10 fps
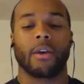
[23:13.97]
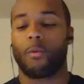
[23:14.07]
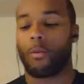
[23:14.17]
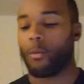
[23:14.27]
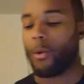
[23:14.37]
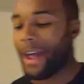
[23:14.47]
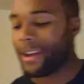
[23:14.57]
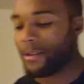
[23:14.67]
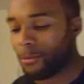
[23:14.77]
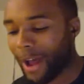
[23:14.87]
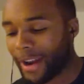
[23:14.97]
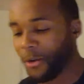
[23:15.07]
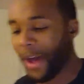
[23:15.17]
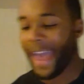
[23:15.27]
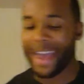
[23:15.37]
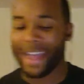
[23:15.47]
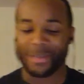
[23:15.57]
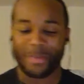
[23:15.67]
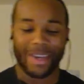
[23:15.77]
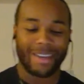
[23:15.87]
Why no
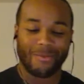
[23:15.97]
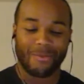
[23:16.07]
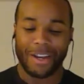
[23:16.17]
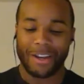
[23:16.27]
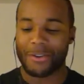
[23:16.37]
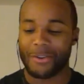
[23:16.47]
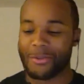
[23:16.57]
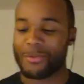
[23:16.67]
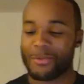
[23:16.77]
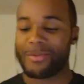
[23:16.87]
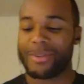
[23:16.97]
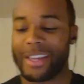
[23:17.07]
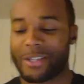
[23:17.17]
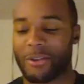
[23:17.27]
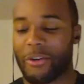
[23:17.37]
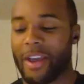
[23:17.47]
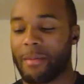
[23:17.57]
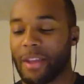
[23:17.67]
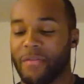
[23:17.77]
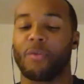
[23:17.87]
ads, man? Why no
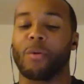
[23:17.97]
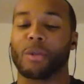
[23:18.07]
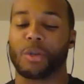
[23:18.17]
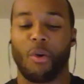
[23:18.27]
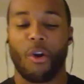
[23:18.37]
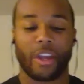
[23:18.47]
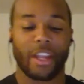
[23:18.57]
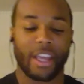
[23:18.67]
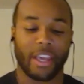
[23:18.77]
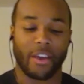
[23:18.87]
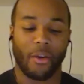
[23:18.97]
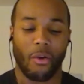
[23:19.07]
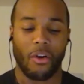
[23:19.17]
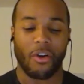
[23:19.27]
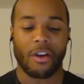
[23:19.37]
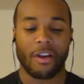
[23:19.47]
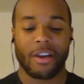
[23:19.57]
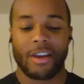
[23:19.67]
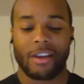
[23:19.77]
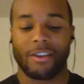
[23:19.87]
Instagram influencer marketing or
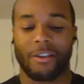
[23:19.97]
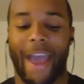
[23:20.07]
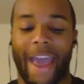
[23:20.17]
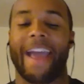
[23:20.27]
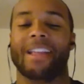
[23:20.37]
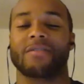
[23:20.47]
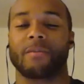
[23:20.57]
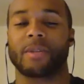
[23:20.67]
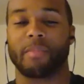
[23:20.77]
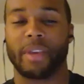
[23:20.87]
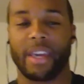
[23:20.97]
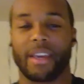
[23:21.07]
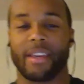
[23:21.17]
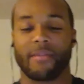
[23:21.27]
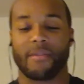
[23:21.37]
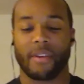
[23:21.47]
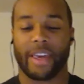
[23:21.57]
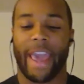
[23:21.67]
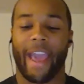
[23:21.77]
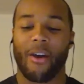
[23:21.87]
ads from this big
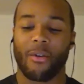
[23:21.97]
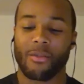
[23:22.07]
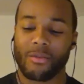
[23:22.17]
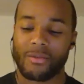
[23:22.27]
account?